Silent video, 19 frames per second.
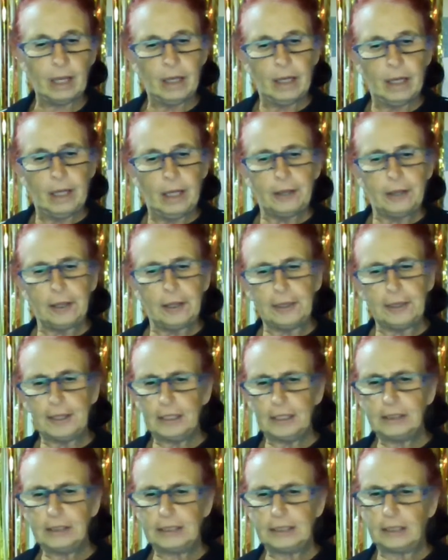The third
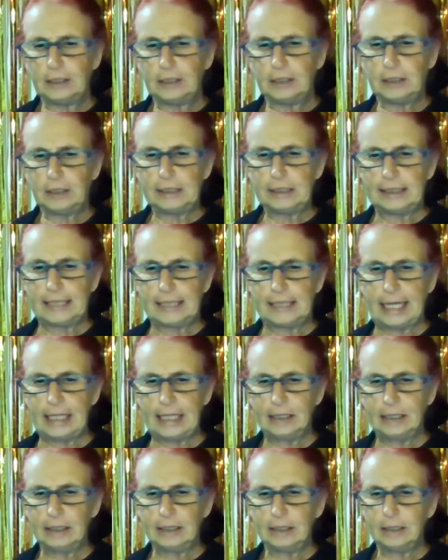surgeon said,
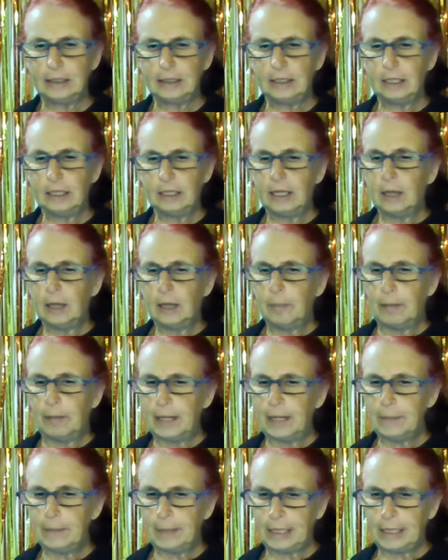"My
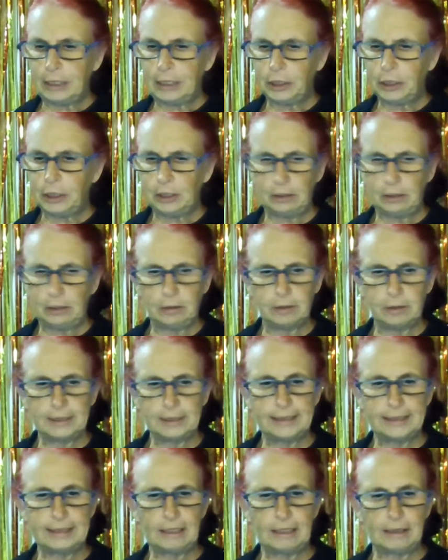patient got
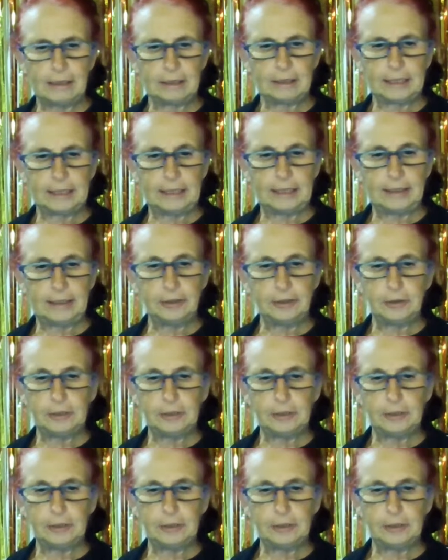sucked into an